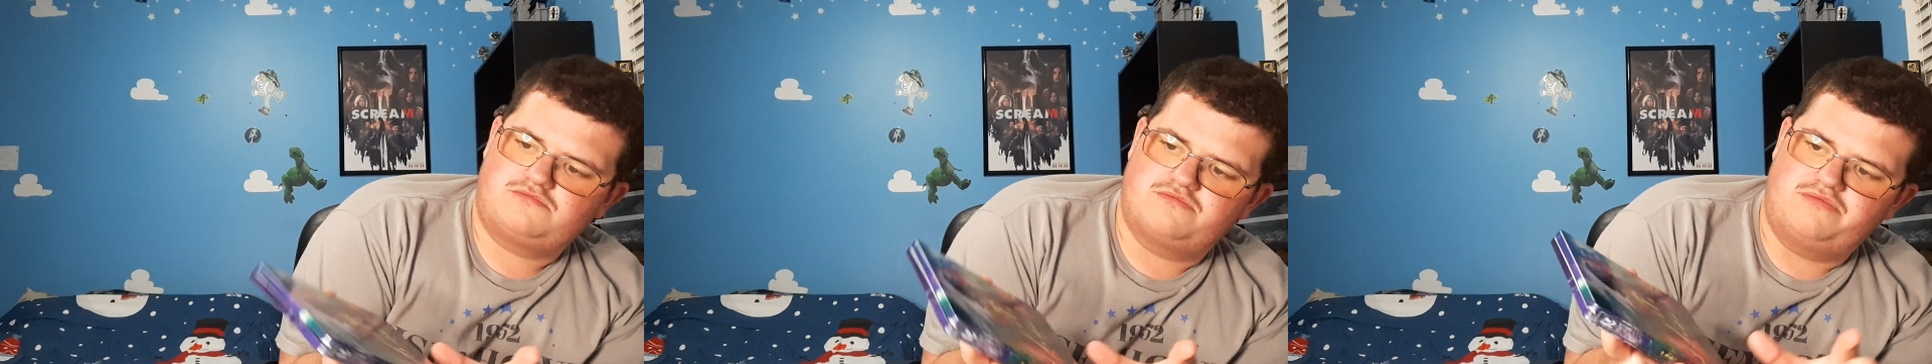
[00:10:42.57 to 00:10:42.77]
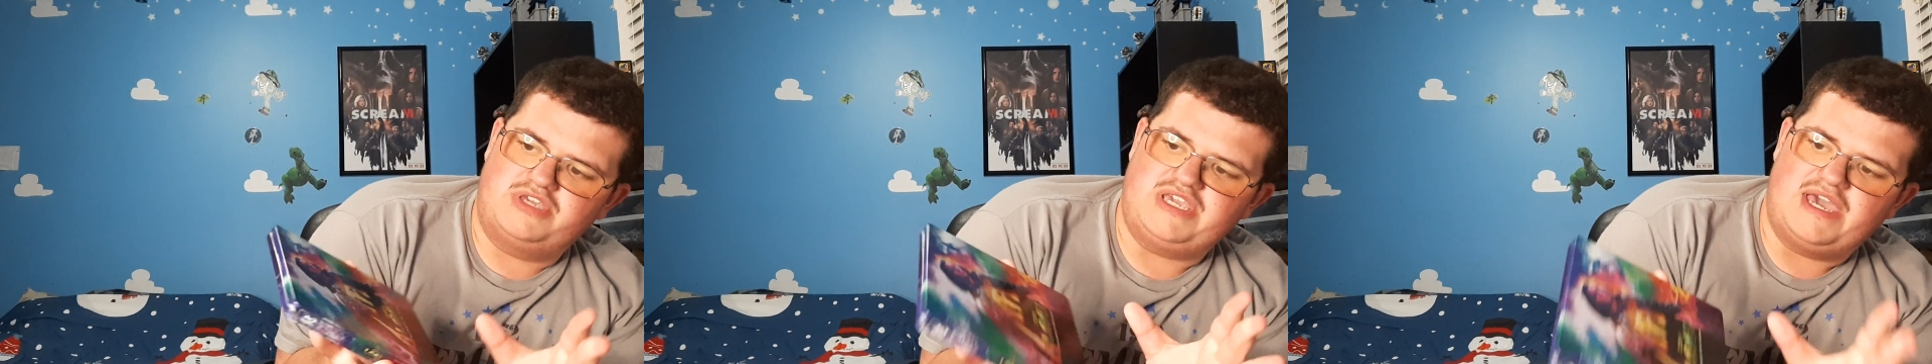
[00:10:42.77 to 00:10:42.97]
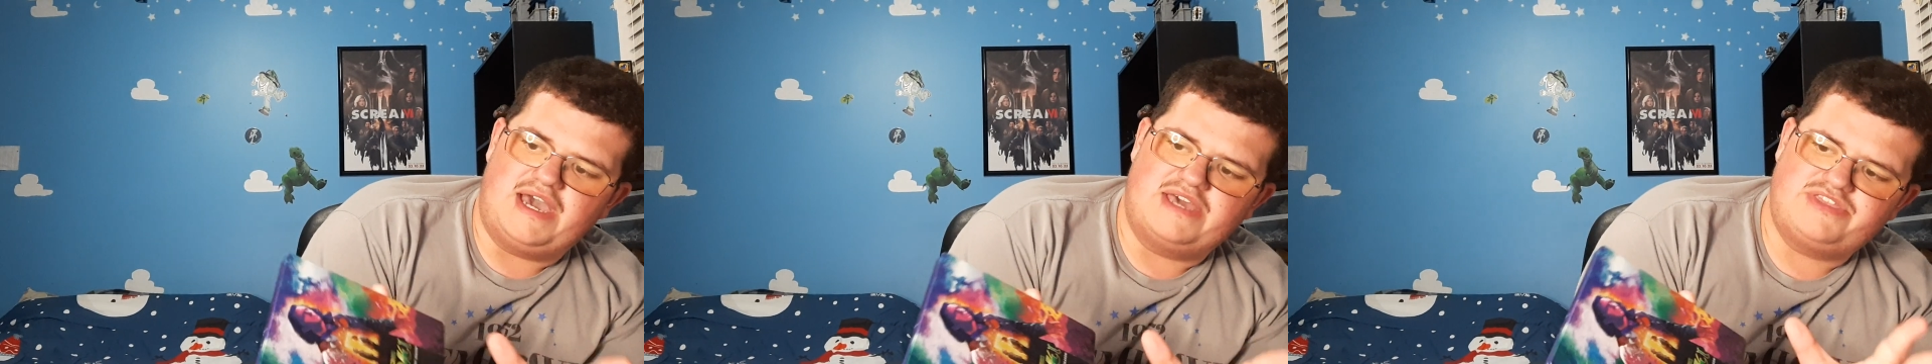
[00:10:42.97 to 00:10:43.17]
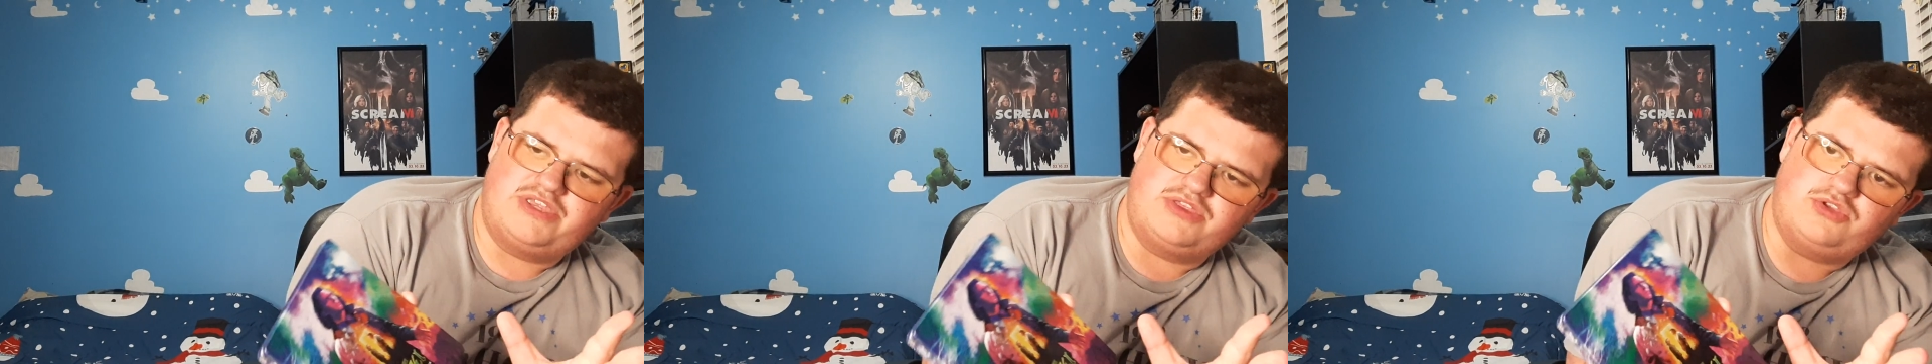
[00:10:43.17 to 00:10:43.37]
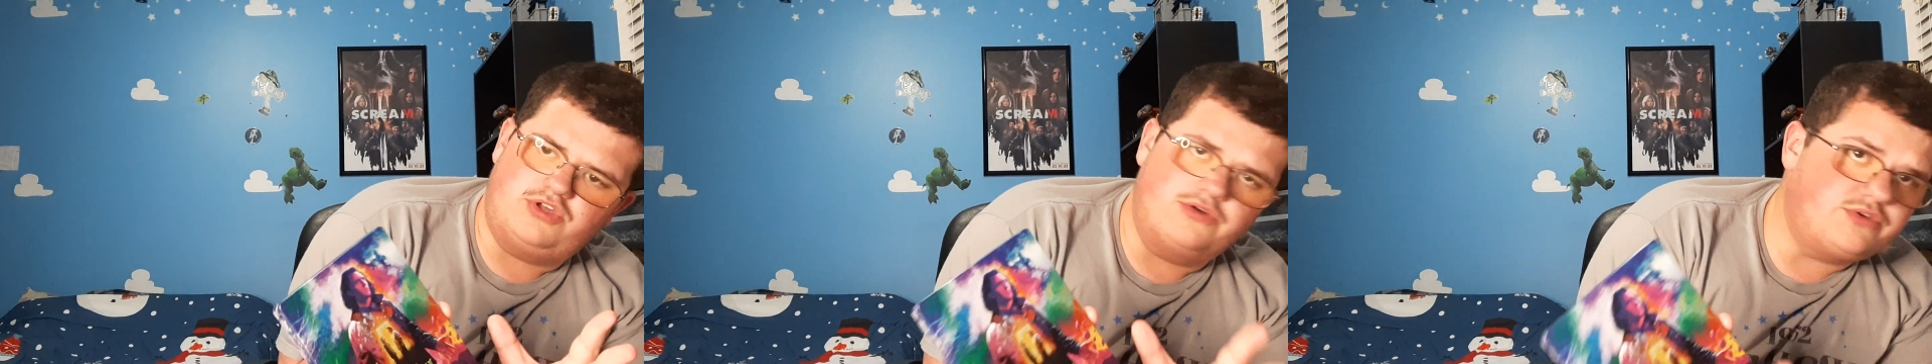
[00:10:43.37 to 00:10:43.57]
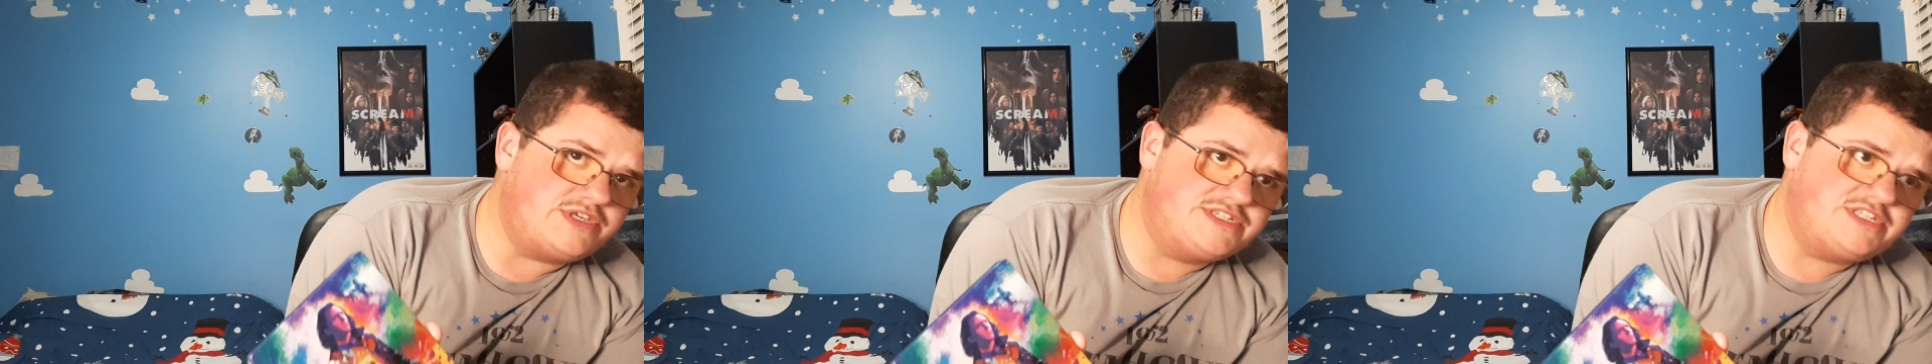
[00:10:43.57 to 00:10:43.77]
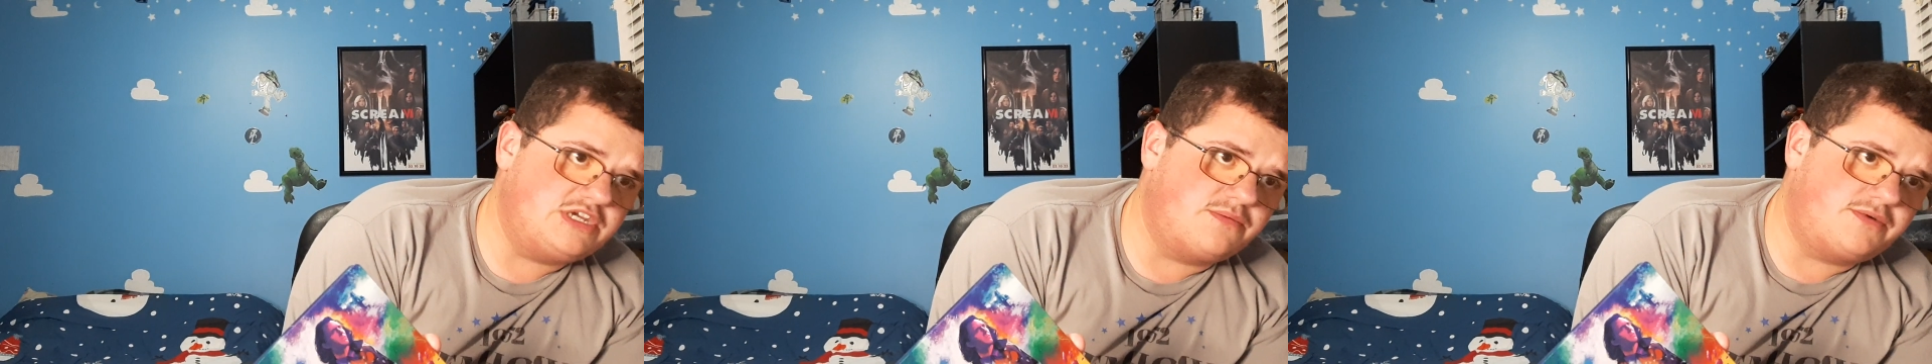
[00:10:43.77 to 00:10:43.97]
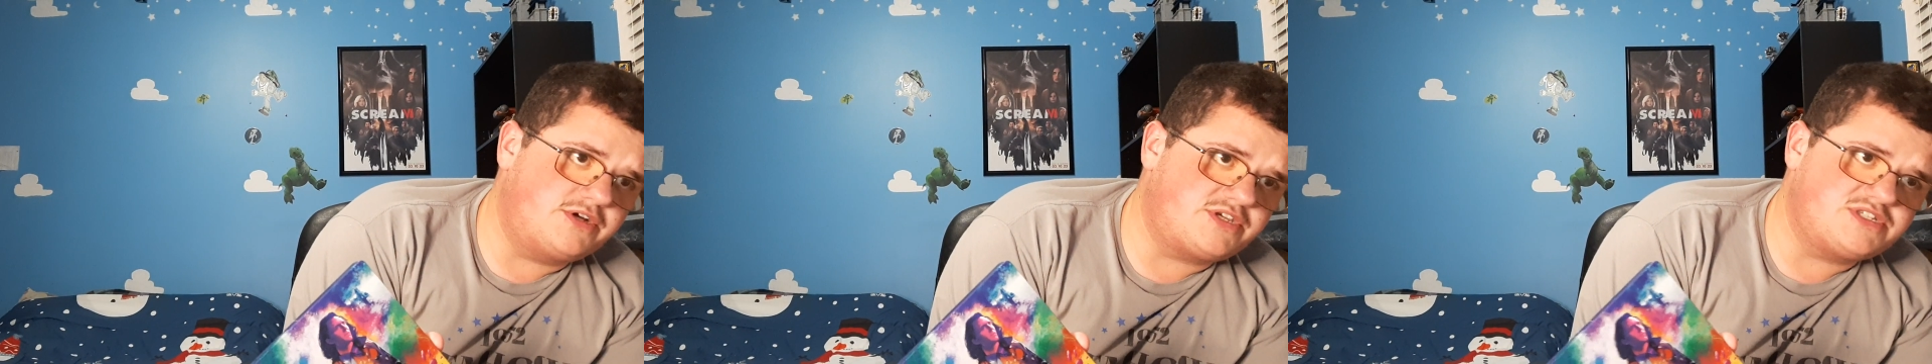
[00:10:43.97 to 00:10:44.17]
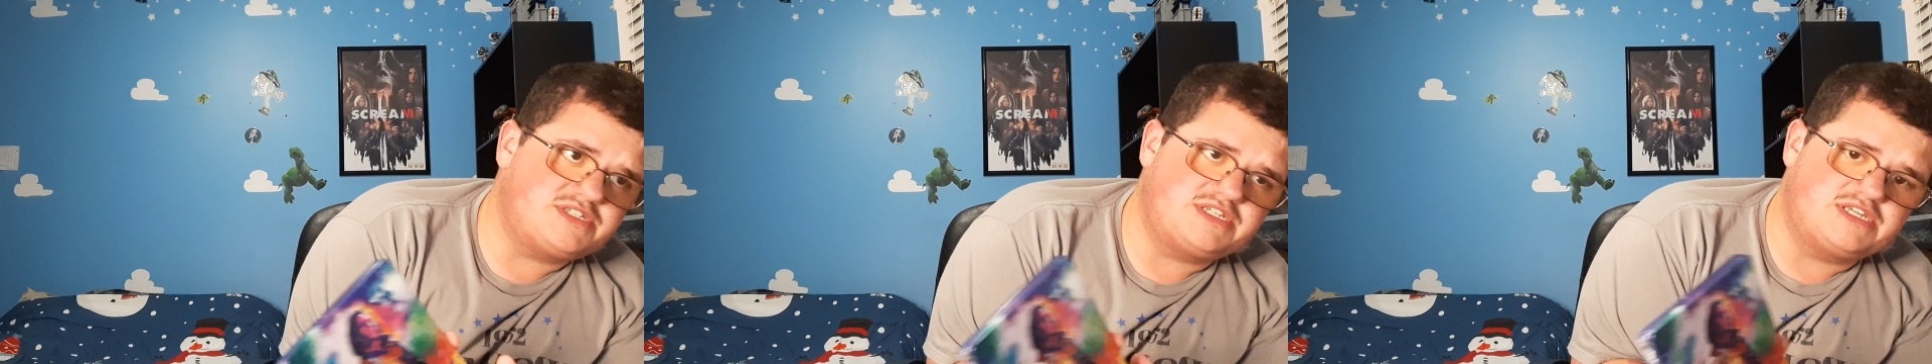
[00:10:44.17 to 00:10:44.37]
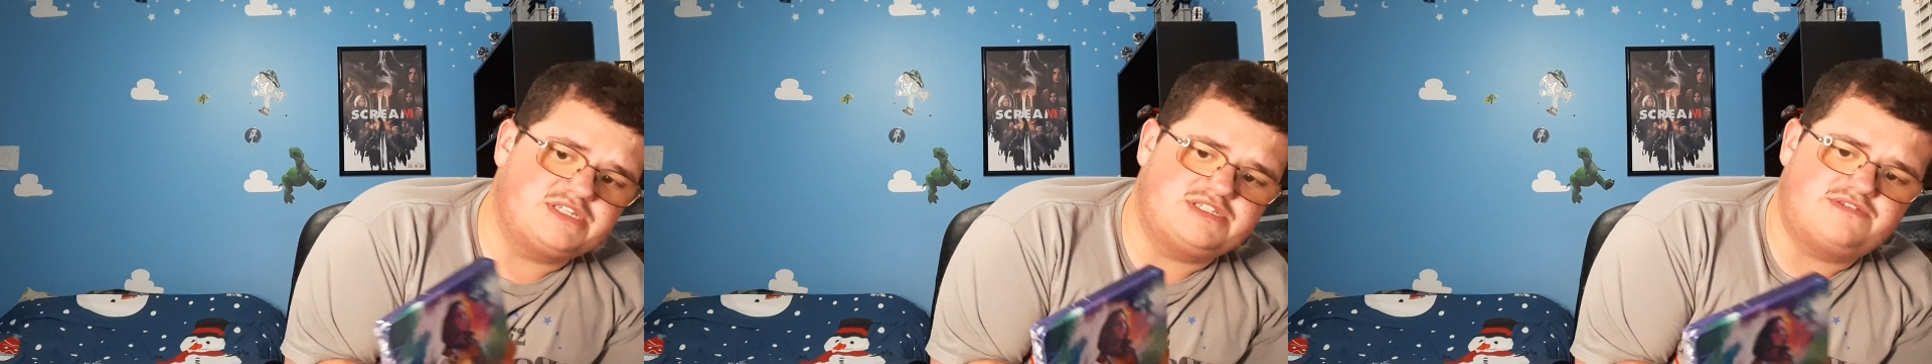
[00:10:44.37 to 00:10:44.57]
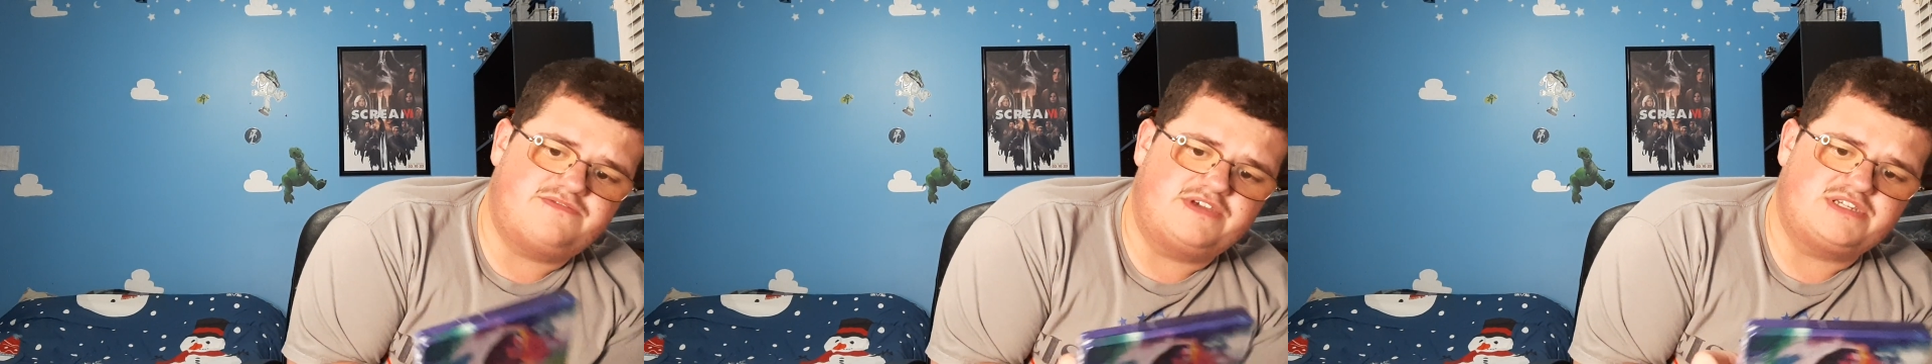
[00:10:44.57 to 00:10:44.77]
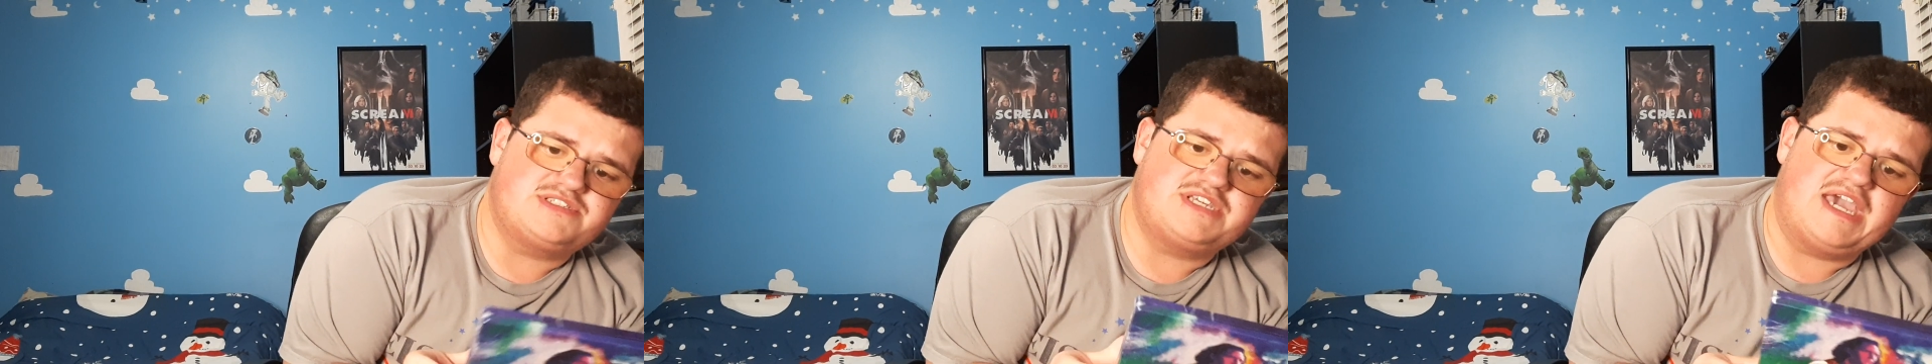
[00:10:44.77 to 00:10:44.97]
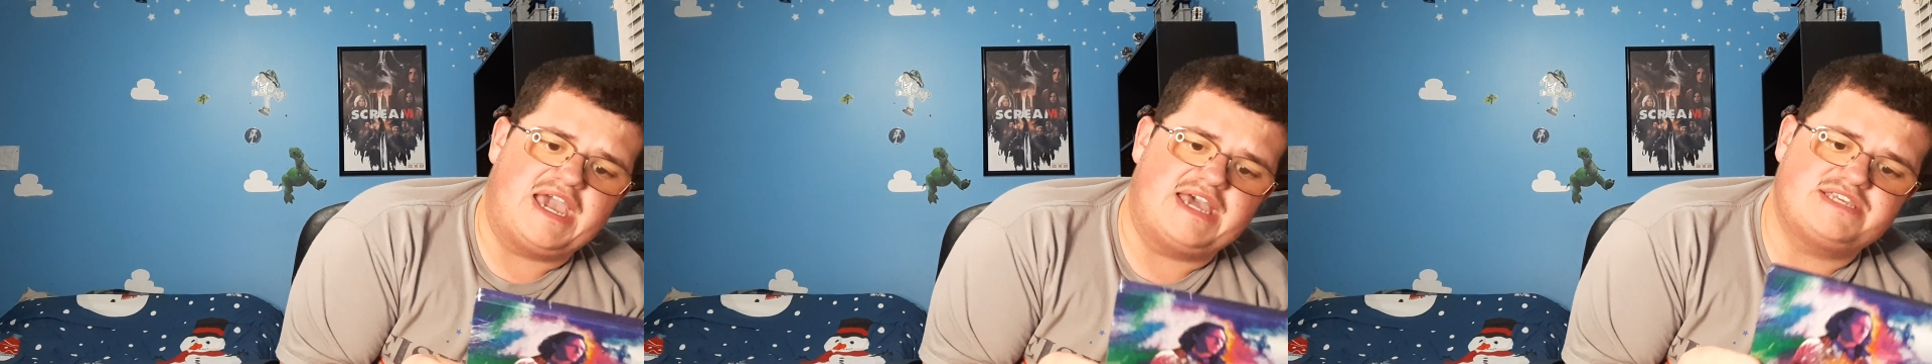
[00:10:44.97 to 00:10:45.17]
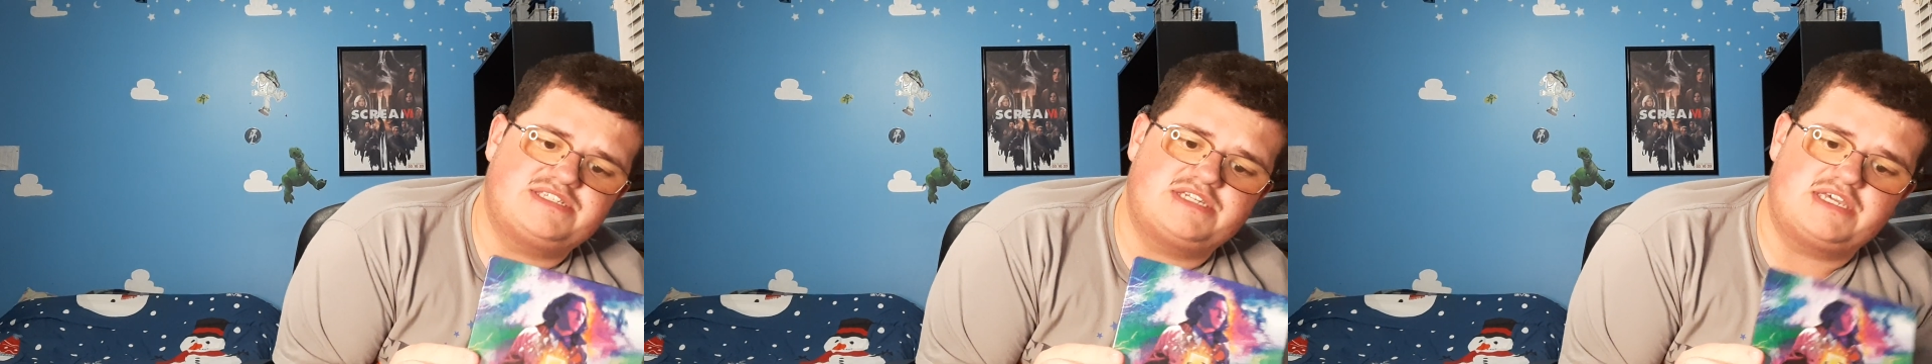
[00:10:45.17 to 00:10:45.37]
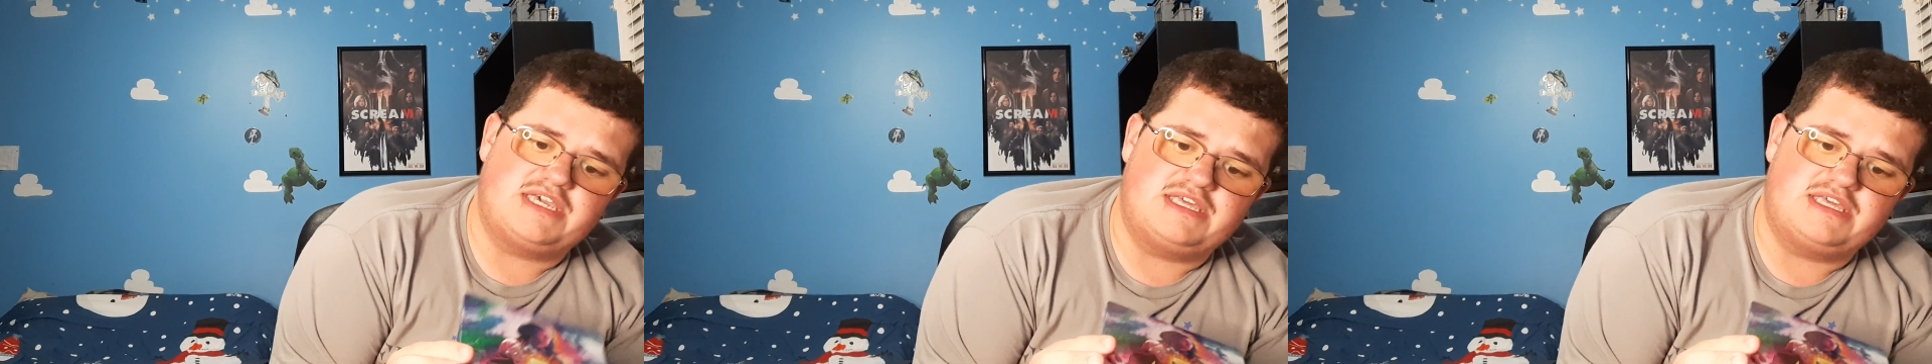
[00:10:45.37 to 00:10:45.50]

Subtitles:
But yeah, I think the Loki Steelbook is fantastic,